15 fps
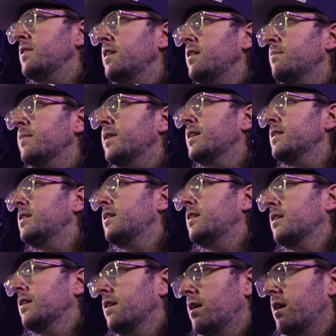need money,
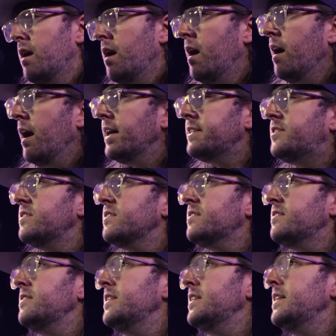I
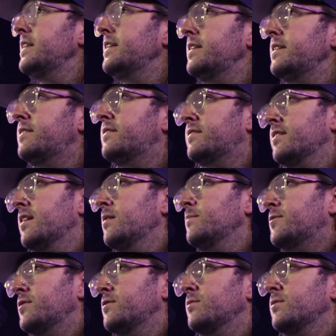just need
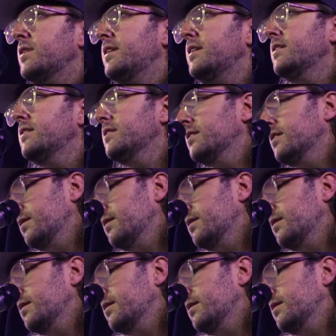something real.